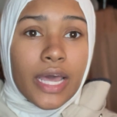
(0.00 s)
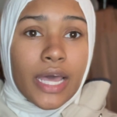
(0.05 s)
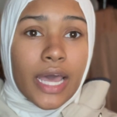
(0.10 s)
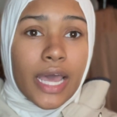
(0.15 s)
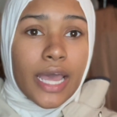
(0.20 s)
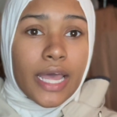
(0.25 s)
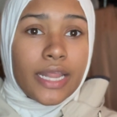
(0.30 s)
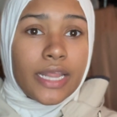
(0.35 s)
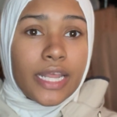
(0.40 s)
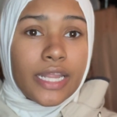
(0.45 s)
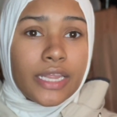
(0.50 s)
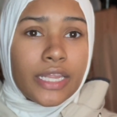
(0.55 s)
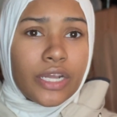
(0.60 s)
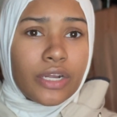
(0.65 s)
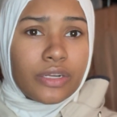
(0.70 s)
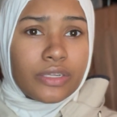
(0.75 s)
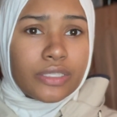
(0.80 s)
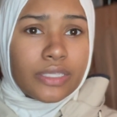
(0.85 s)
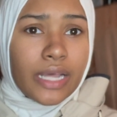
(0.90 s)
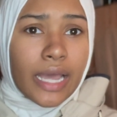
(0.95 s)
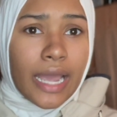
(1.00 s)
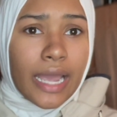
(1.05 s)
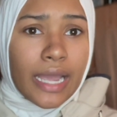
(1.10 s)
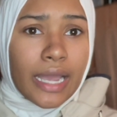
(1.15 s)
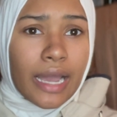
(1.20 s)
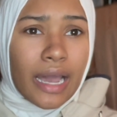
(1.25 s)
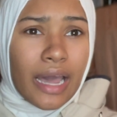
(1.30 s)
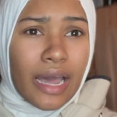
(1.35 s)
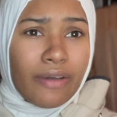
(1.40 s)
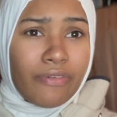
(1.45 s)
And then there's
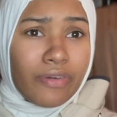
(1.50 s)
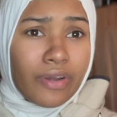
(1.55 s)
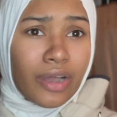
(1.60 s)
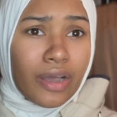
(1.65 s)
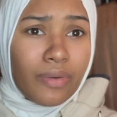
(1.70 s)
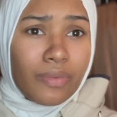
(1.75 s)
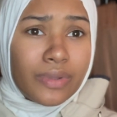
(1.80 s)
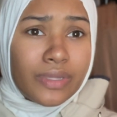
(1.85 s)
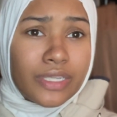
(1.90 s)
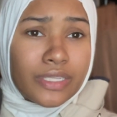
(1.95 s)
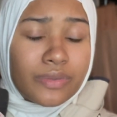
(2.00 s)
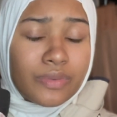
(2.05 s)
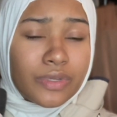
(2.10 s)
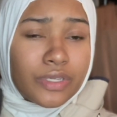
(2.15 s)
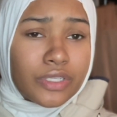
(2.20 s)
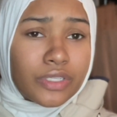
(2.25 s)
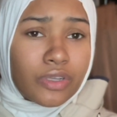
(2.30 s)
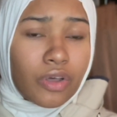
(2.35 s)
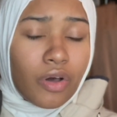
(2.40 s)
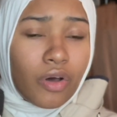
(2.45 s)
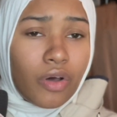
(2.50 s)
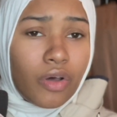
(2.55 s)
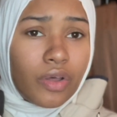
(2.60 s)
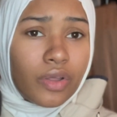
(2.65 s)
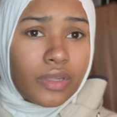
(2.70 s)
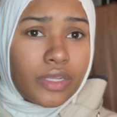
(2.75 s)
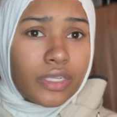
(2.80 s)
like, I forgot what this one is called.